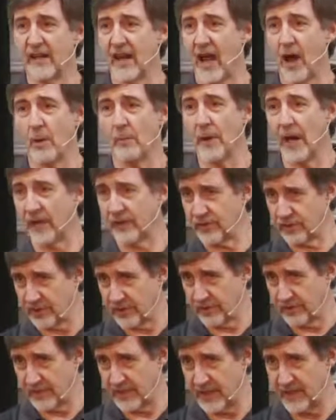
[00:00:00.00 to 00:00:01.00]
how
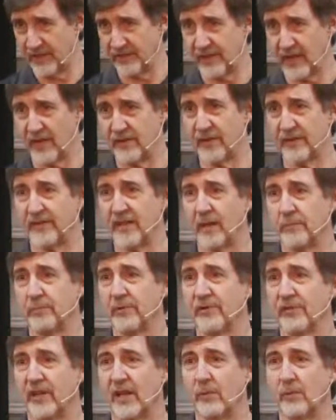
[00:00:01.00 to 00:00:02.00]
much. He decided that
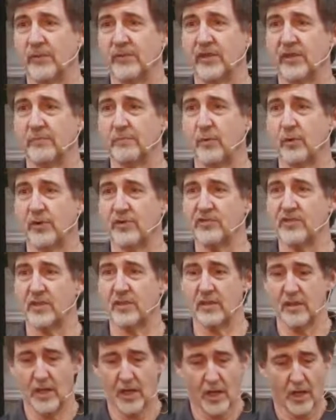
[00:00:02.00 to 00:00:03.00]
10% was his
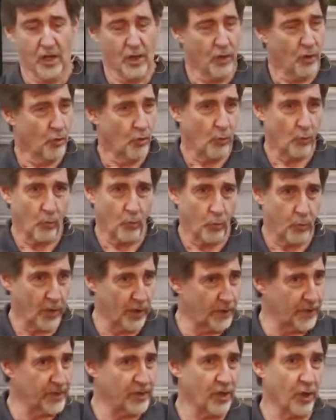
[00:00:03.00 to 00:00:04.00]
portion.
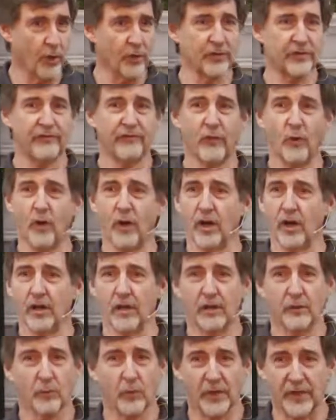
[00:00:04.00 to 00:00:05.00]
Where it goes
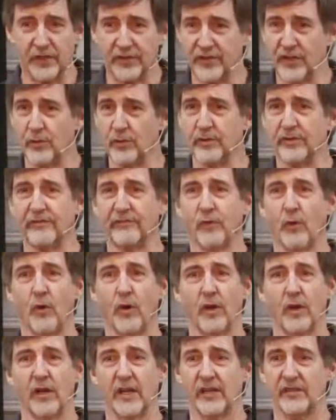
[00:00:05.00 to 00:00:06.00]
for, what it's used
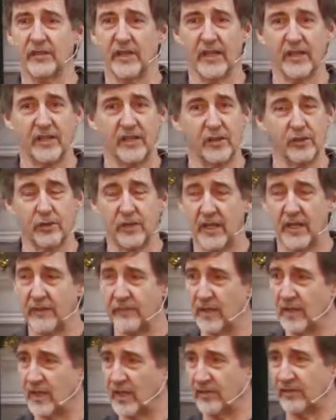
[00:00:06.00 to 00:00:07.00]
for, it's like you're
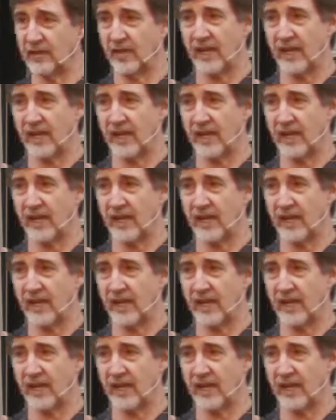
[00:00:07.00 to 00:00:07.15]
giving this and